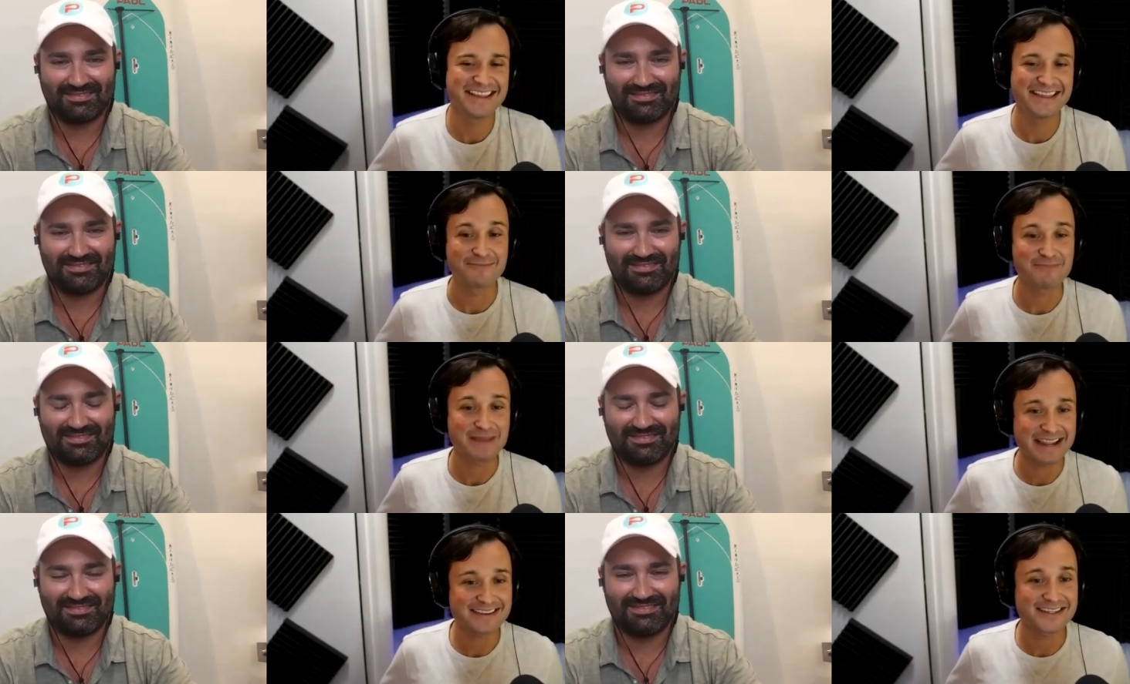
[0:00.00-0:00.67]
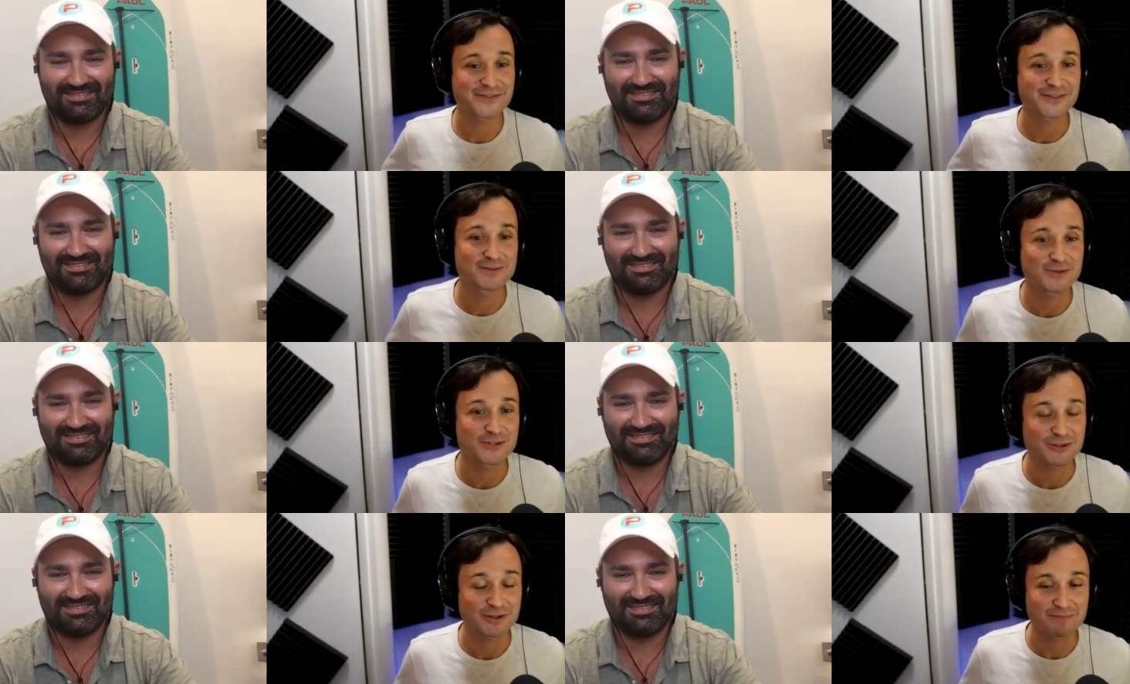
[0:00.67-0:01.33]
Speaker 1: the main difference
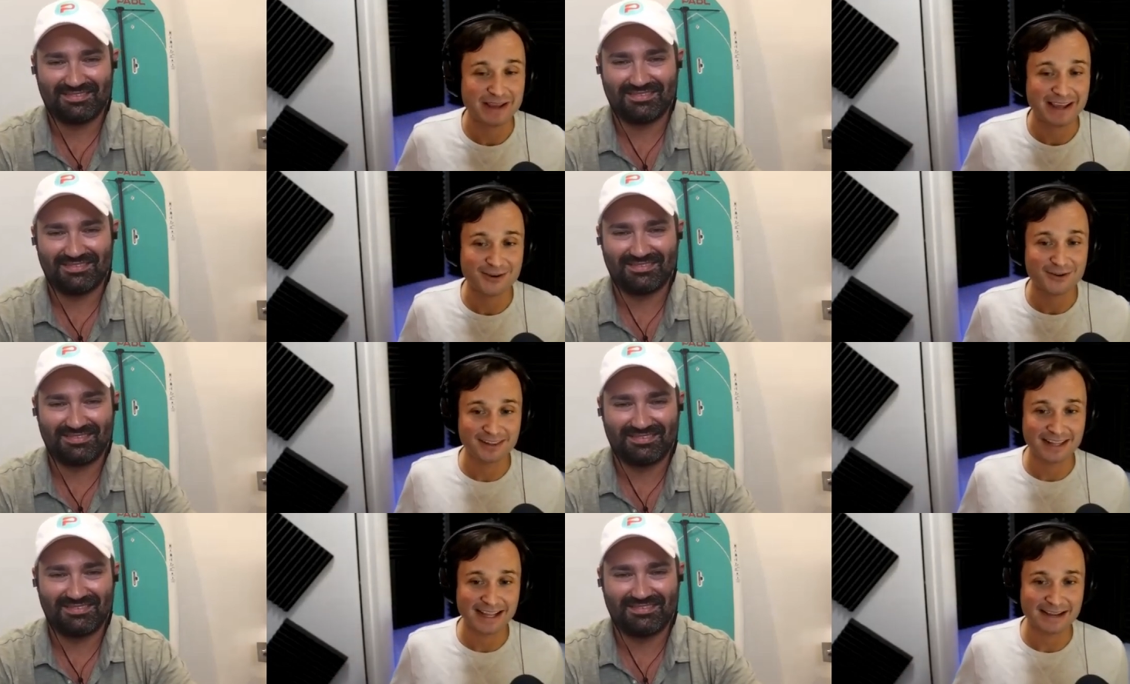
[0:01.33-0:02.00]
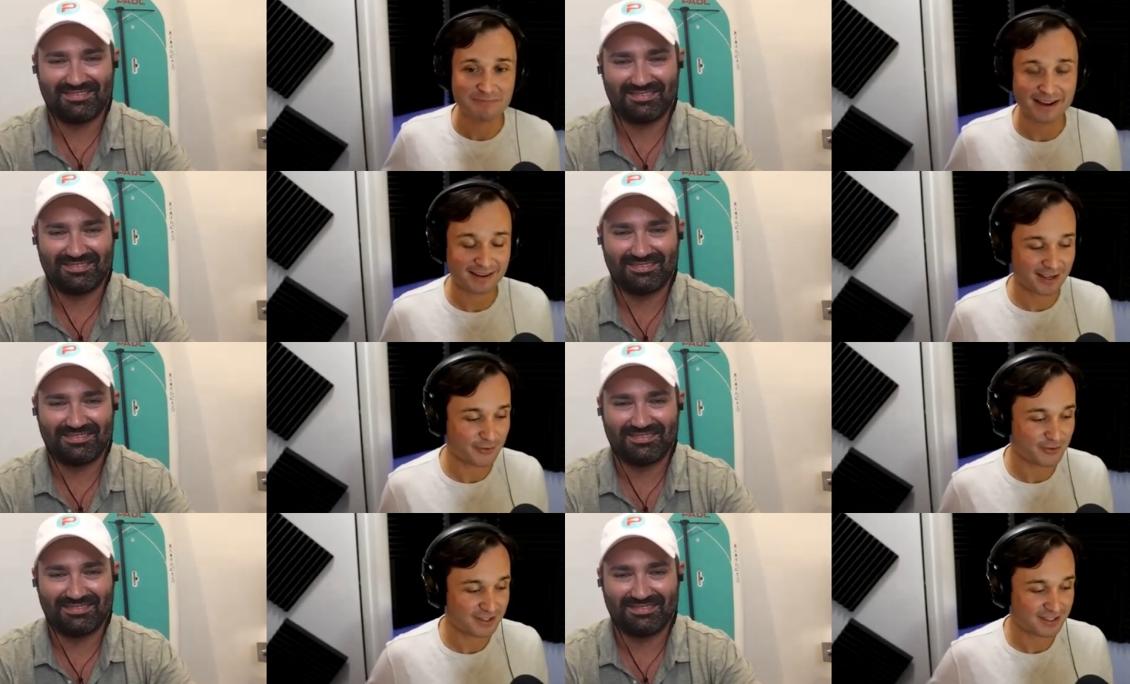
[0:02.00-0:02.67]
between PADL and Limebike, I
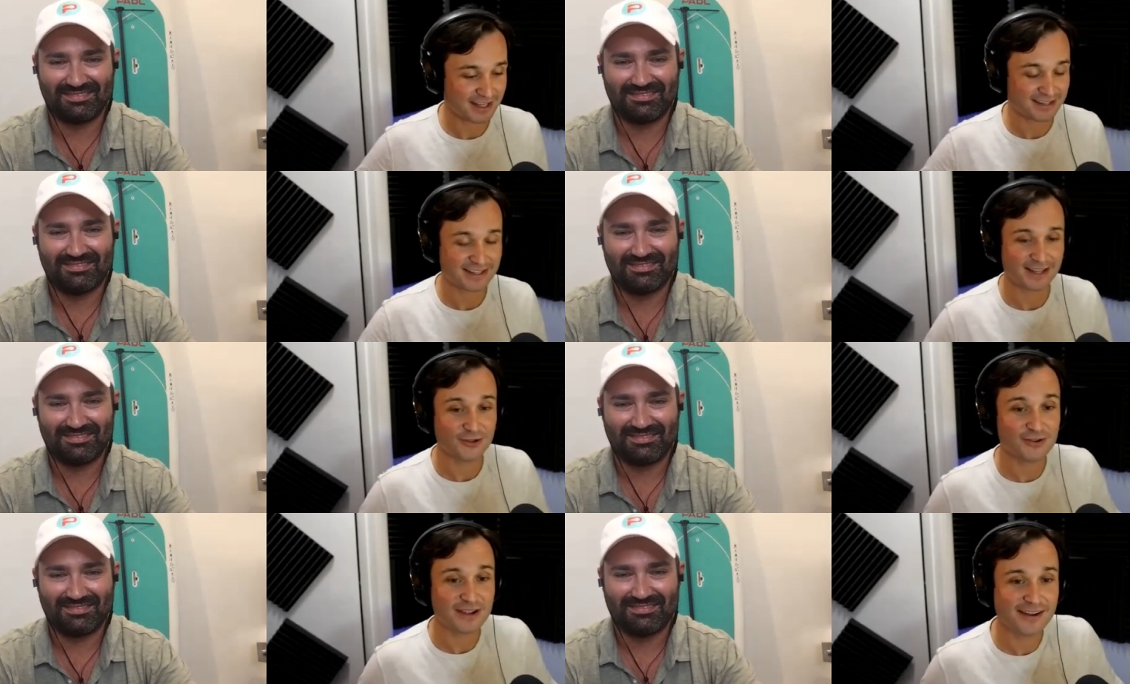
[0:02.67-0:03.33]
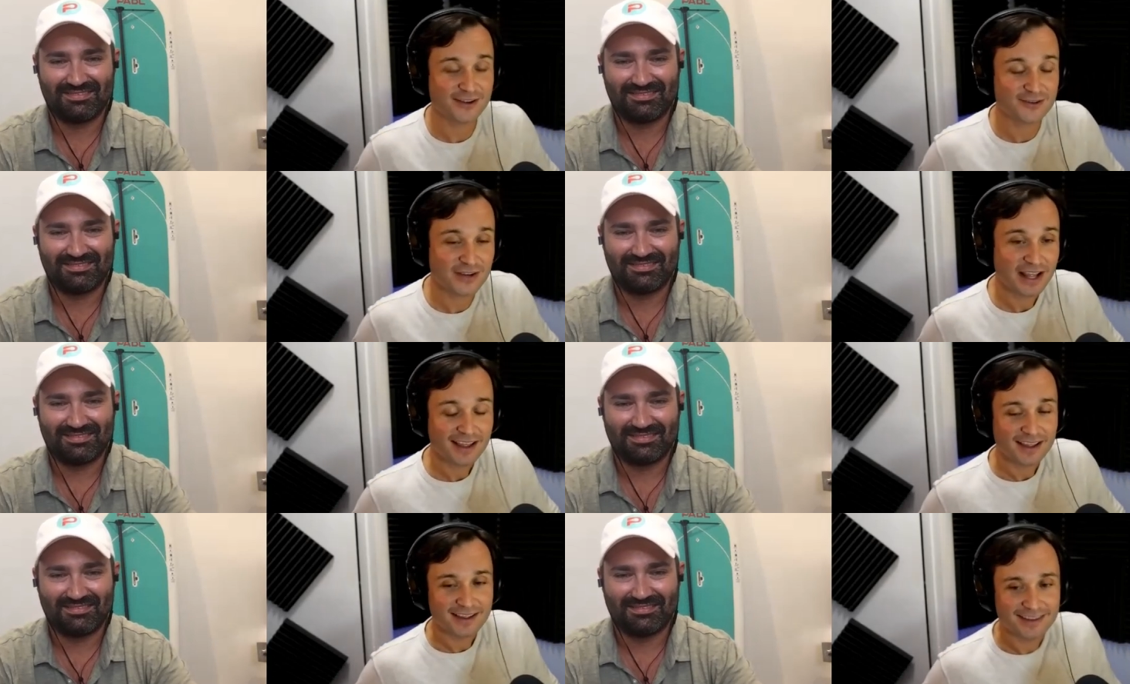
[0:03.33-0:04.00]
would say, is that you cannot
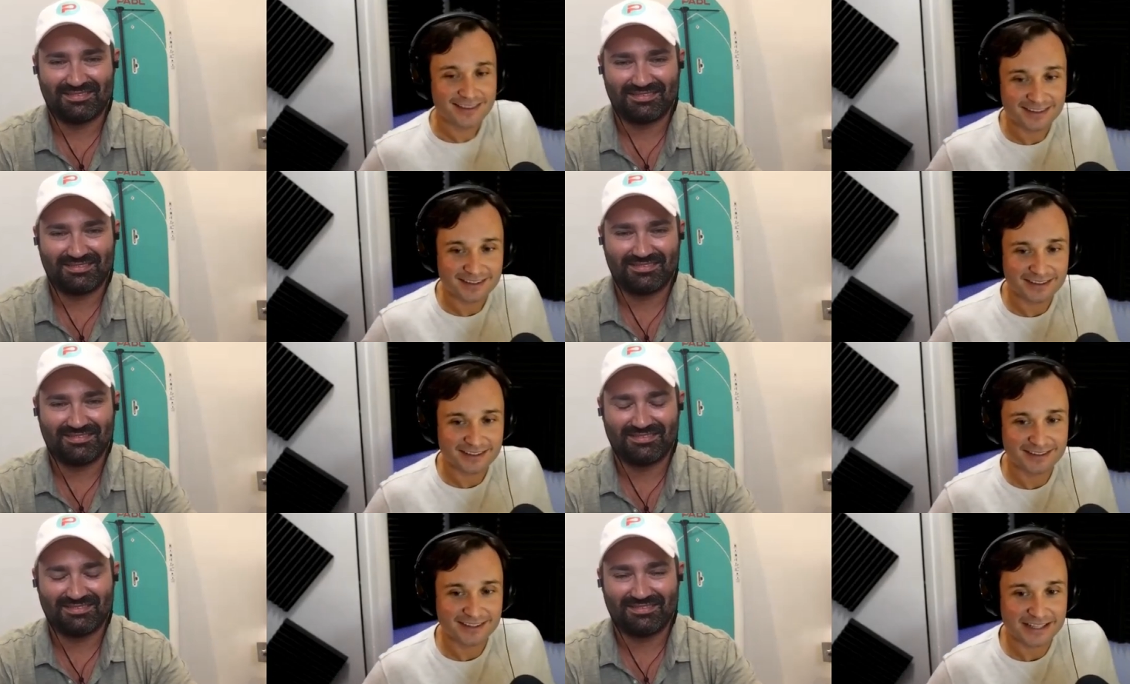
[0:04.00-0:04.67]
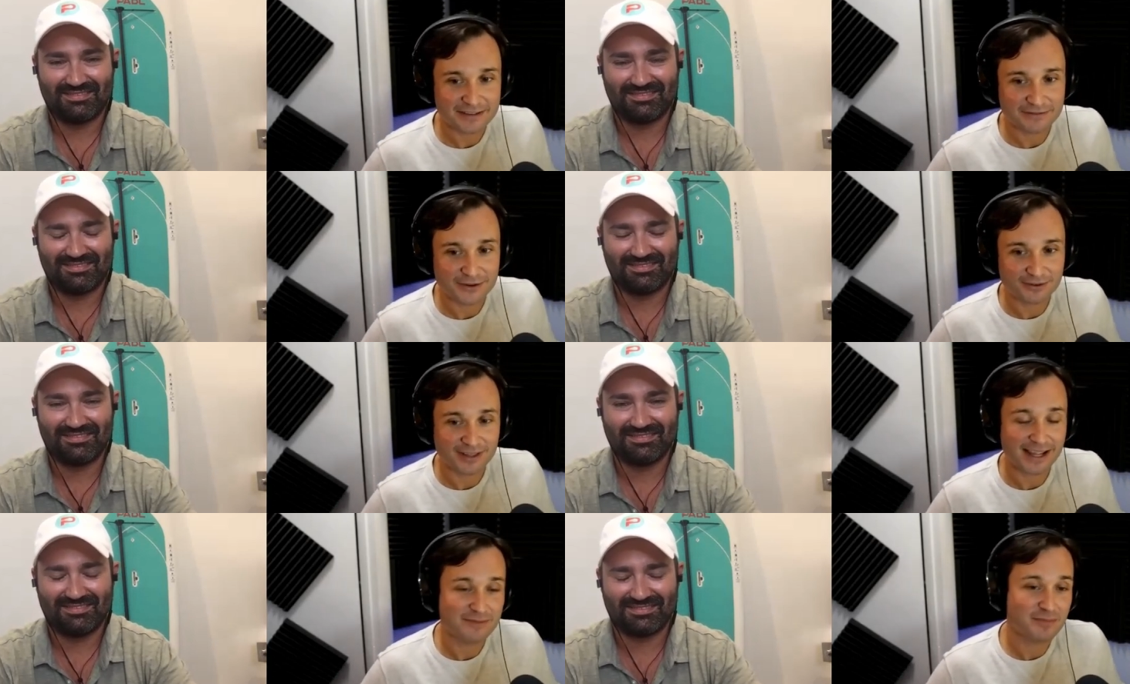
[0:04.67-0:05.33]
leave your
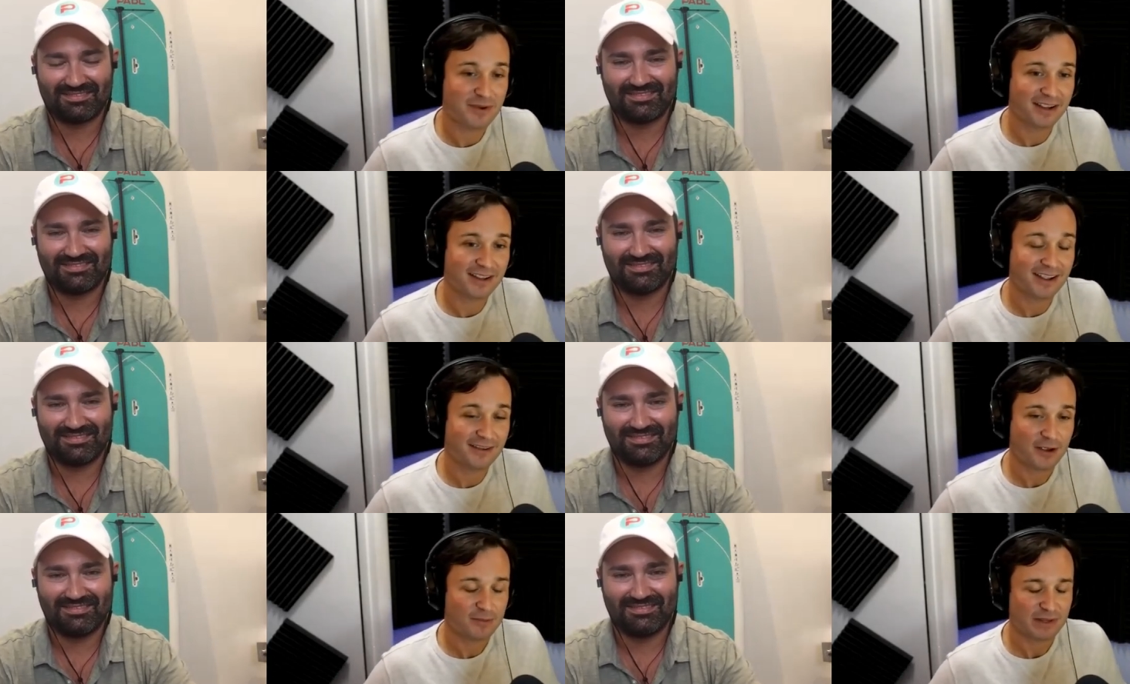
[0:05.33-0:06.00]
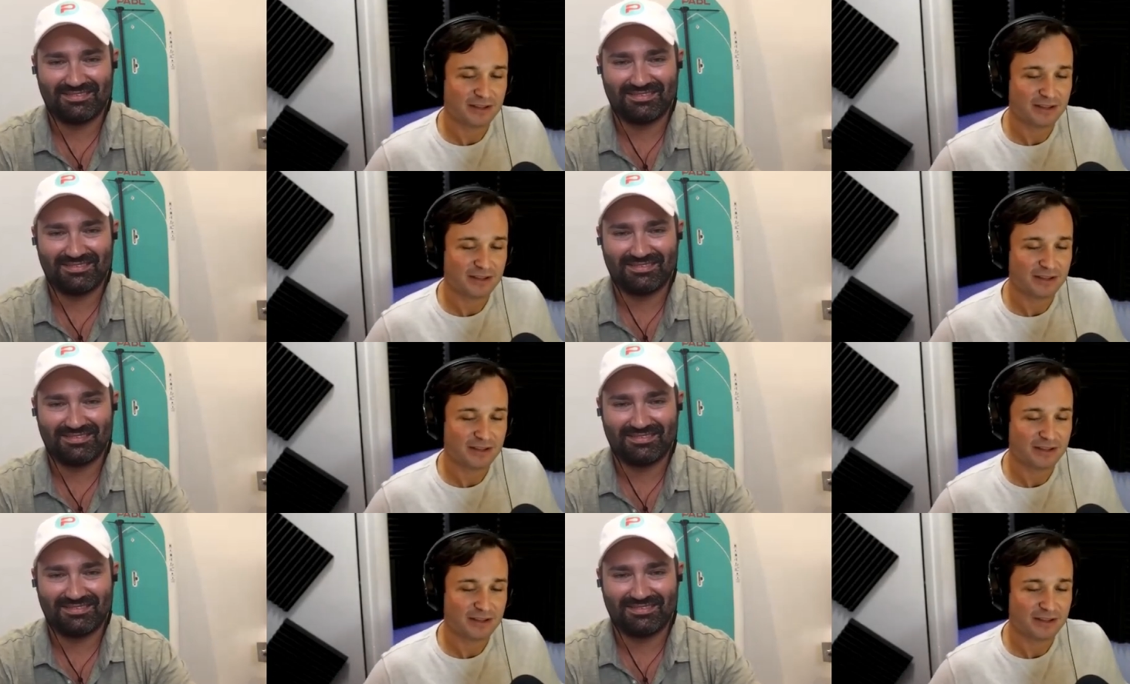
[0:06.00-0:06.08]
Limebike. I mean,